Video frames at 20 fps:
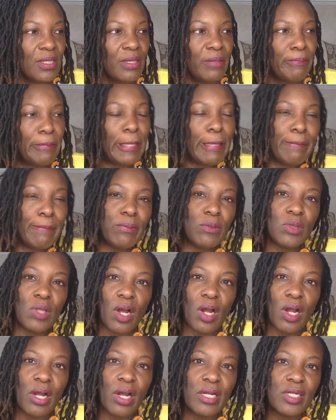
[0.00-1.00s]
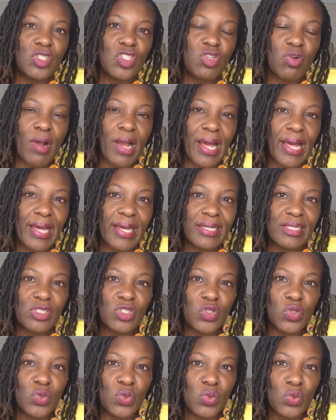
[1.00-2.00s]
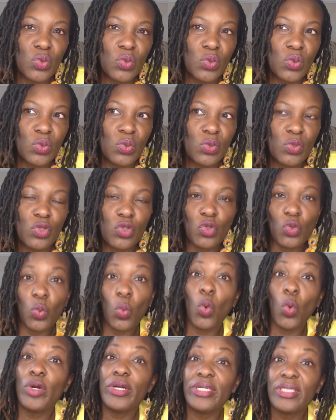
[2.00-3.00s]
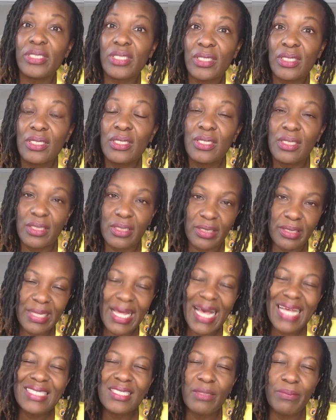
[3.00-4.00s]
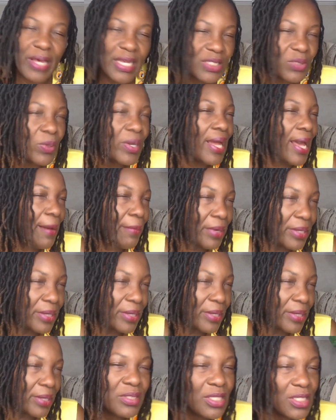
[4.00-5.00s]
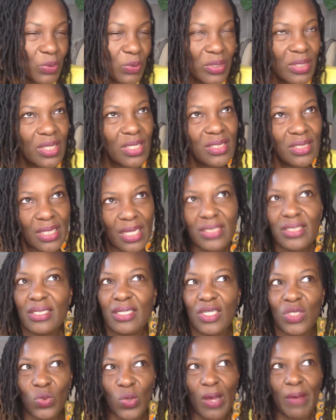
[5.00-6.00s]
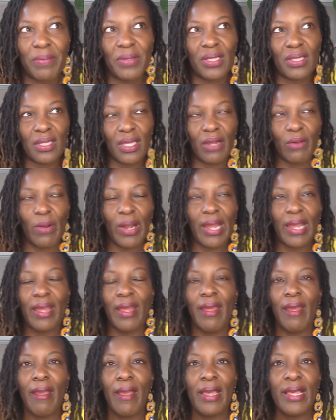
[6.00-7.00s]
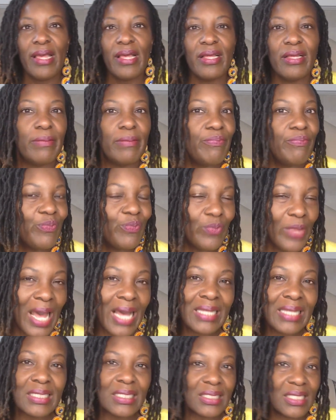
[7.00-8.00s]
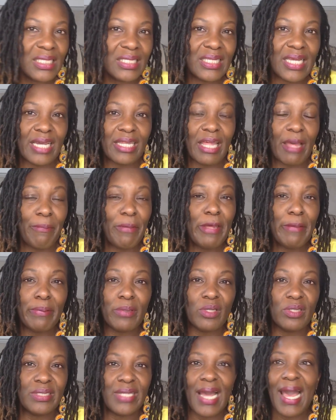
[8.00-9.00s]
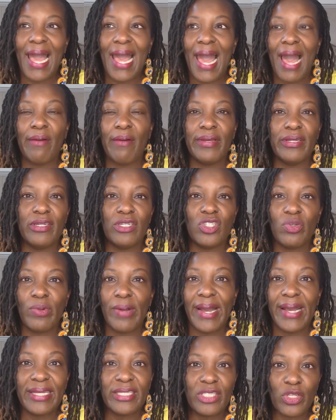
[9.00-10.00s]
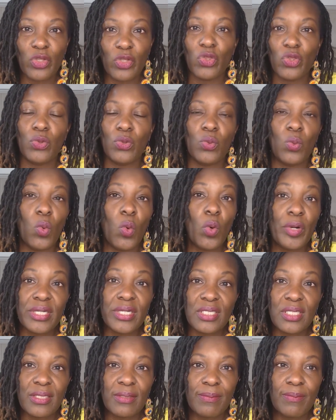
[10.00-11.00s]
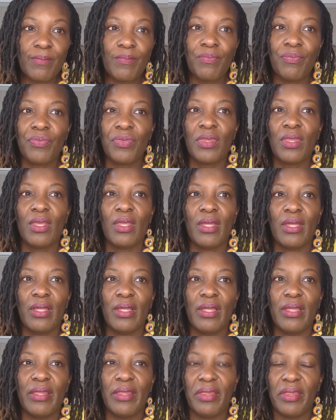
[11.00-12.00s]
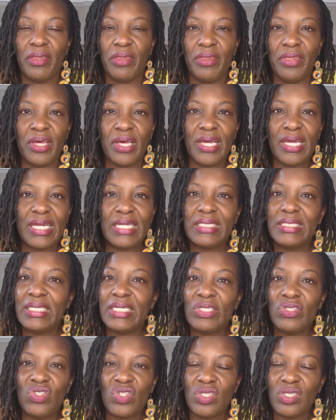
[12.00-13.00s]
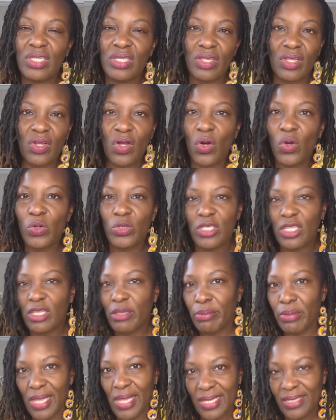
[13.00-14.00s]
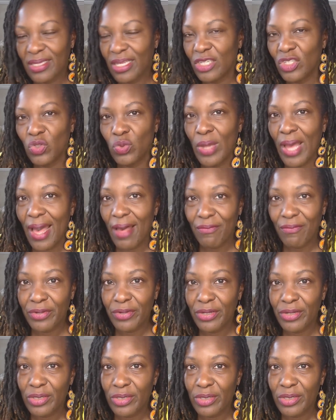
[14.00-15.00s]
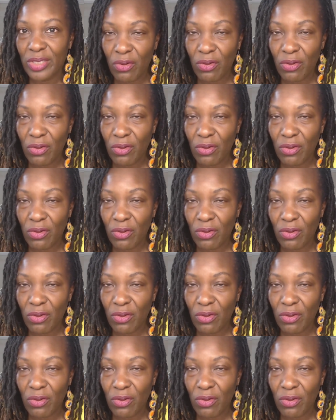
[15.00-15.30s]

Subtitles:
people are trying to thwart. That's the best way I'm going to put this with this destiny swapping thing, right? Not to say that people are not out here trying to thwart the intentions and the goals and the plans that you have for yourself.